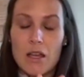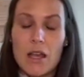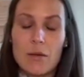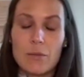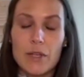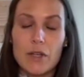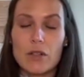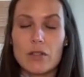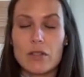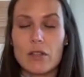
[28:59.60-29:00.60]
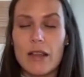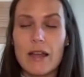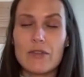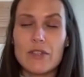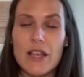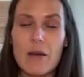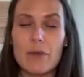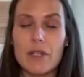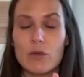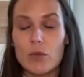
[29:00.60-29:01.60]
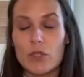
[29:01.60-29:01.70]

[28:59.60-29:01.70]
And because life is happening, we